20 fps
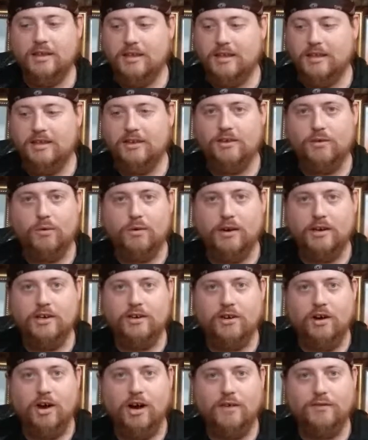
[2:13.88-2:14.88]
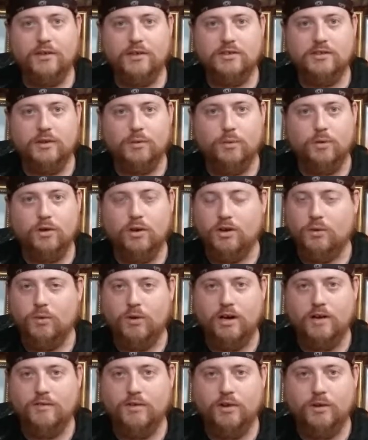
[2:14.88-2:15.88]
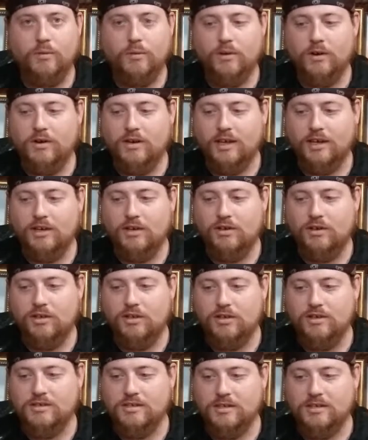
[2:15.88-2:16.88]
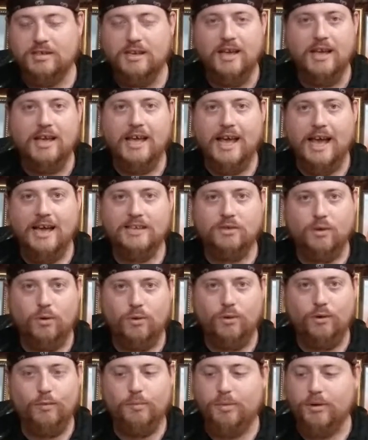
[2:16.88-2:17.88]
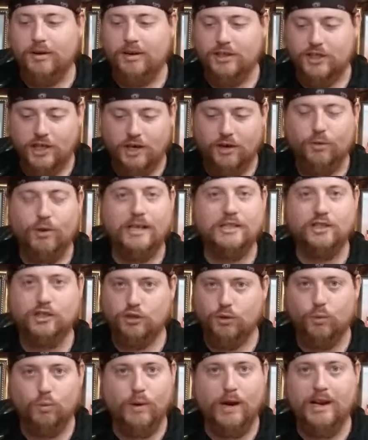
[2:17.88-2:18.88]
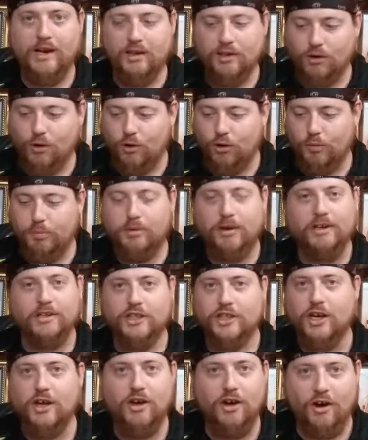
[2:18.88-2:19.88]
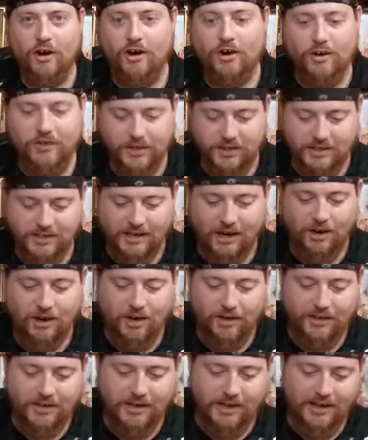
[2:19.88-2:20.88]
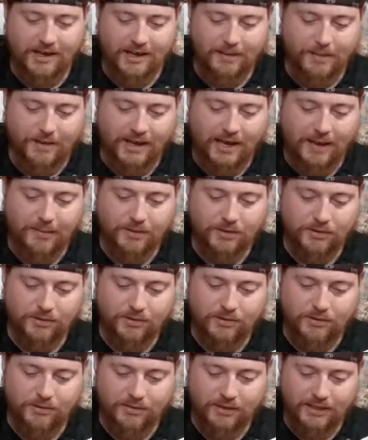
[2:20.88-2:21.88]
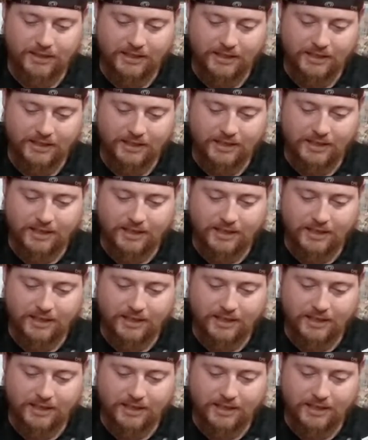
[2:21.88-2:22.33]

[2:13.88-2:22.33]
in your office at work, wherever you work, and you could use this as a hole punch, or as just a regular hole punch, all the time. Absolutely